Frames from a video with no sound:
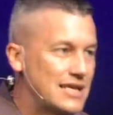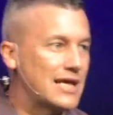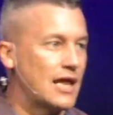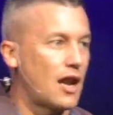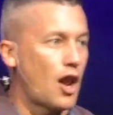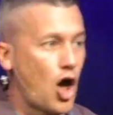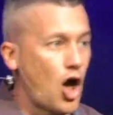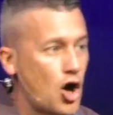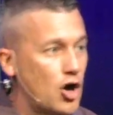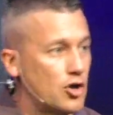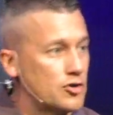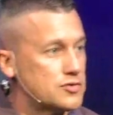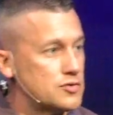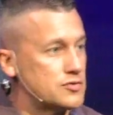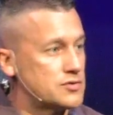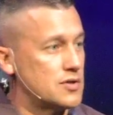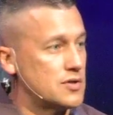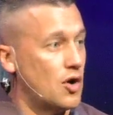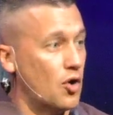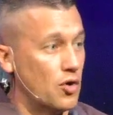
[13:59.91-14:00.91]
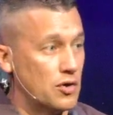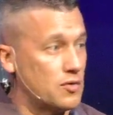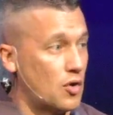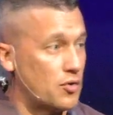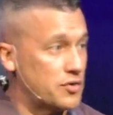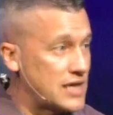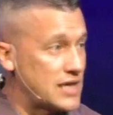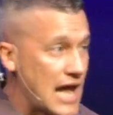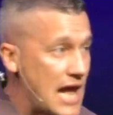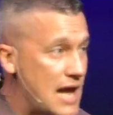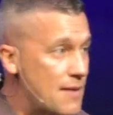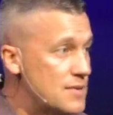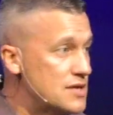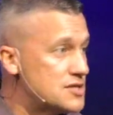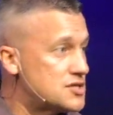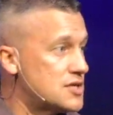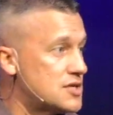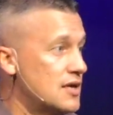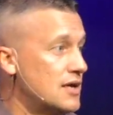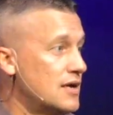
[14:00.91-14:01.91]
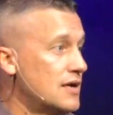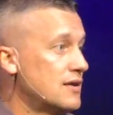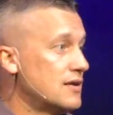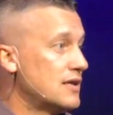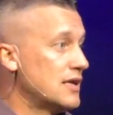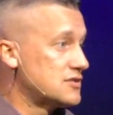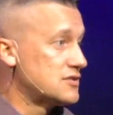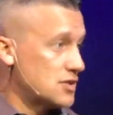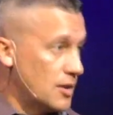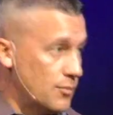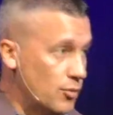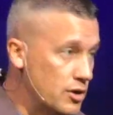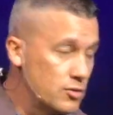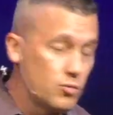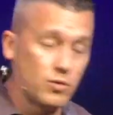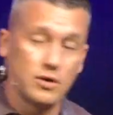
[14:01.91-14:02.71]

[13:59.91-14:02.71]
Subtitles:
get lost or damaged, that someone